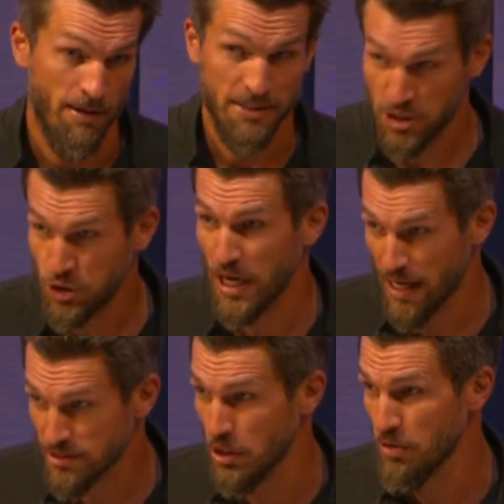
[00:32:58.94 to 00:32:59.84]
Did you
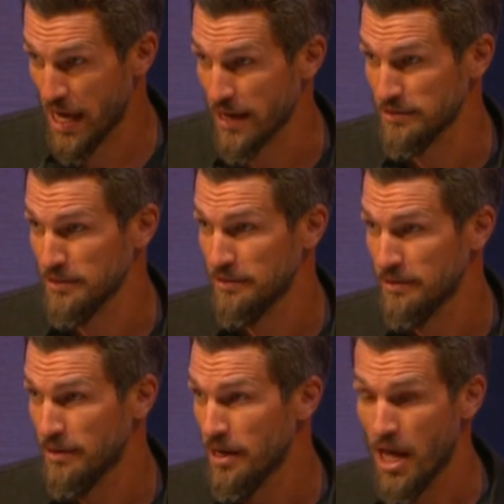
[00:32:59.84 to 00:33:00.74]
guys know that?
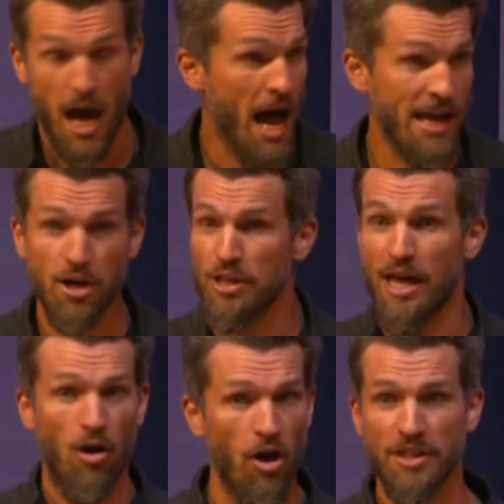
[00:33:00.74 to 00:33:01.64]
I hear
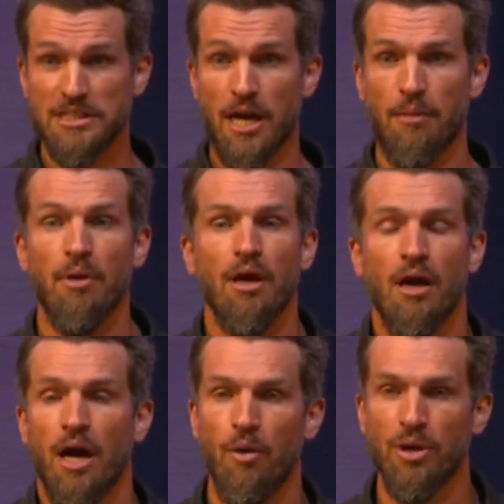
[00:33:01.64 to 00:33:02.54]
that all the time.
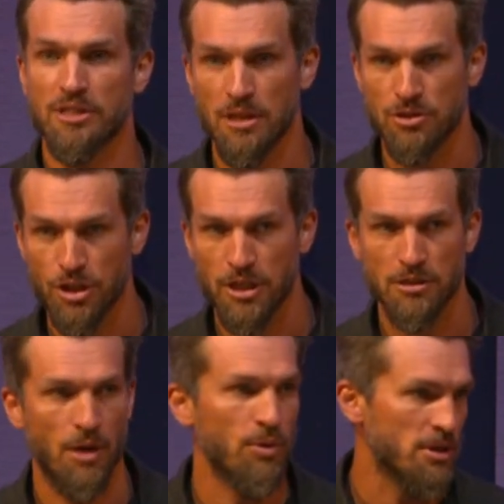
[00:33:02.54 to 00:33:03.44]
I went to the church,
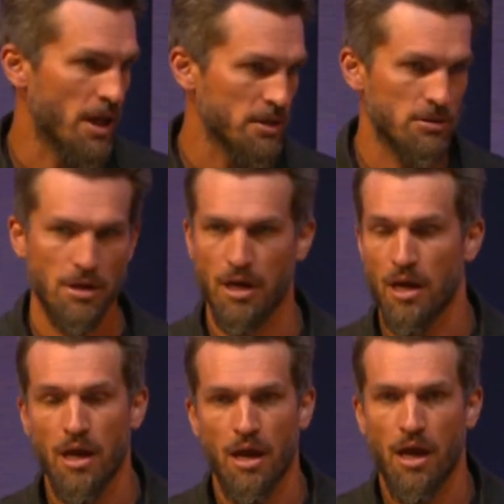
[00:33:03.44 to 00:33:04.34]
I went to that church,
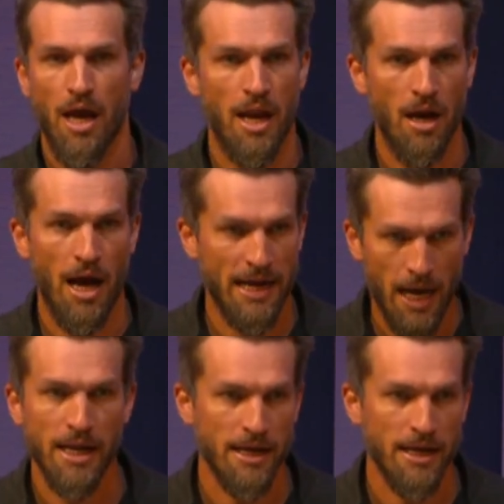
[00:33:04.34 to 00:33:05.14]
and I got